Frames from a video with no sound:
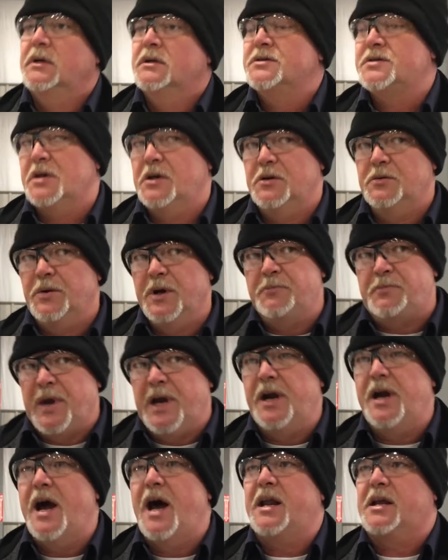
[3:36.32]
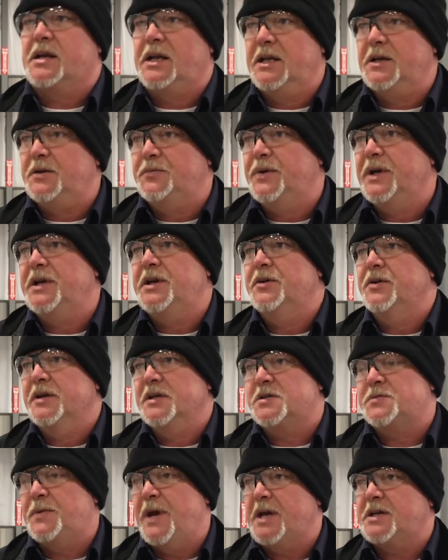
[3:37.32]
So we periodically do
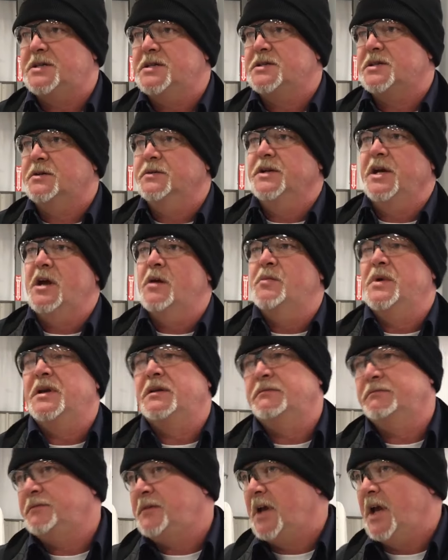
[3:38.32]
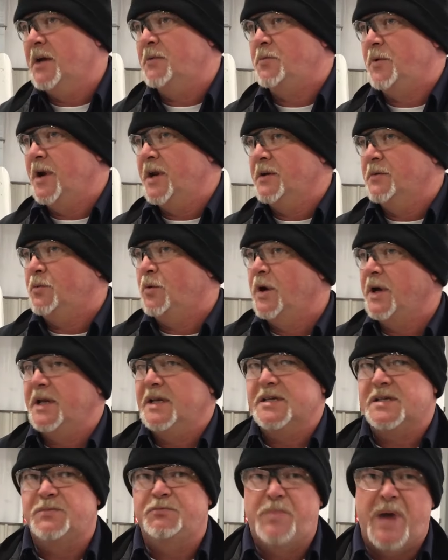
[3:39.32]
inspections on them and get rid of what
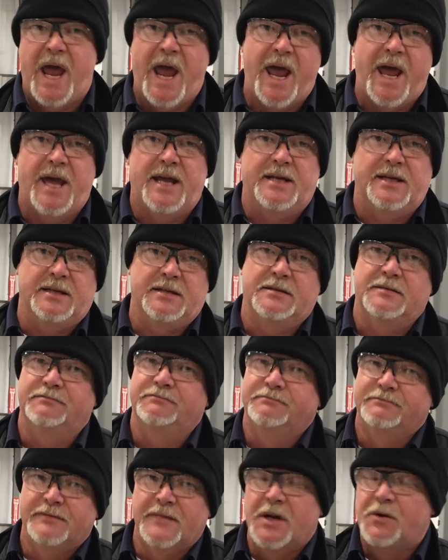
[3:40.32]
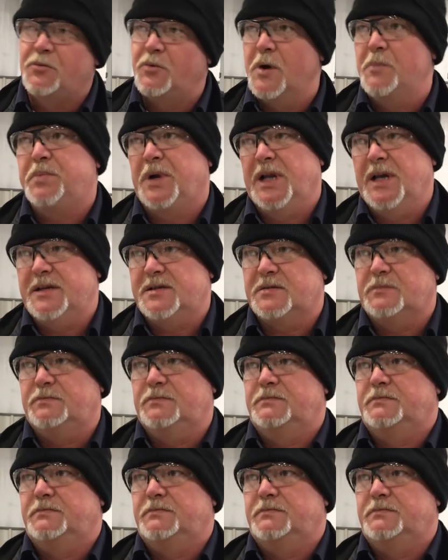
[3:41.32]
is bad and replace